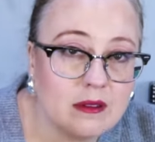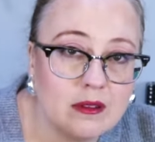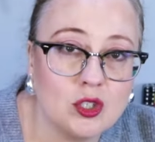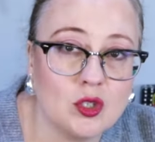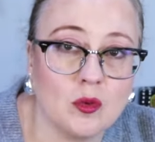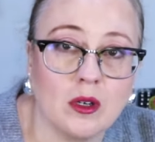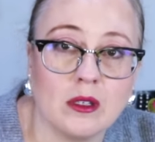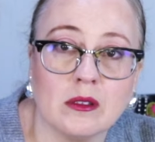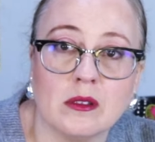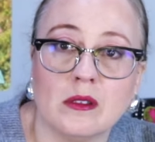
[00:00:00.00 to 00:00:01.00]

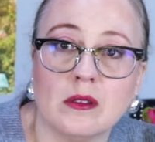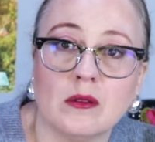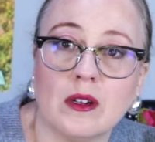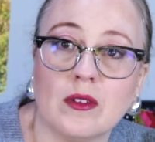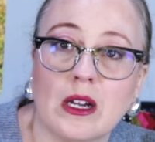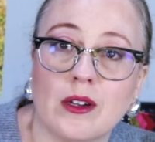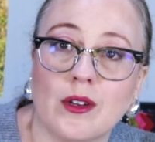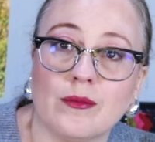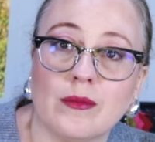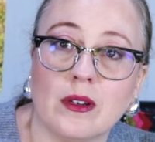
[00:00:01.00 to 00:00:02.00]
sure whatever you got to
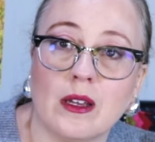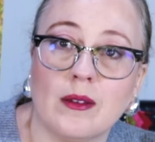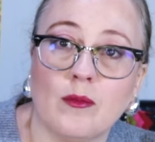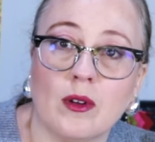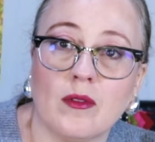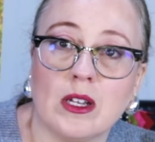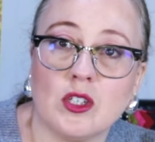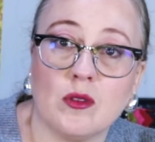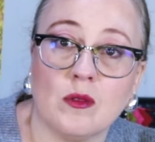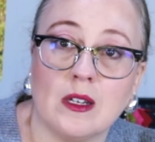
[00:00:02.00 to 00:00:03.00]
do okay whatever
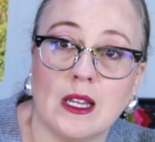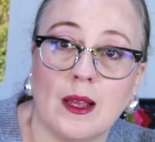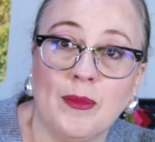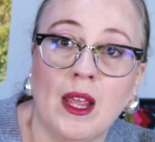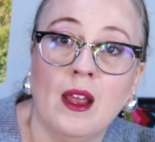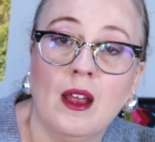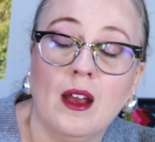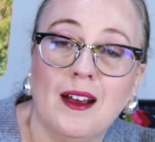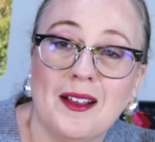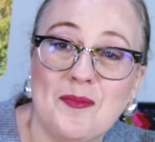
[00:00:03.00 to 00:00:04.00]
gets you through the day
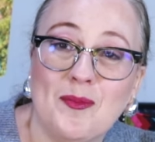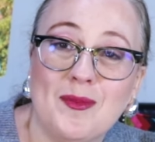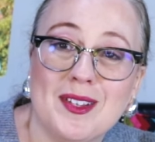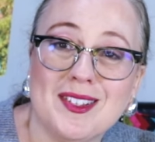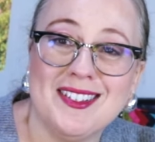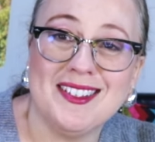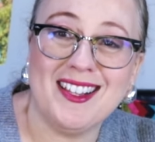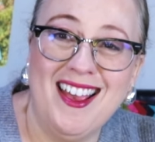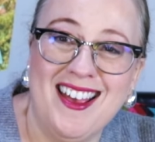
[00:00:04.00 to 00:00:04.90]
this is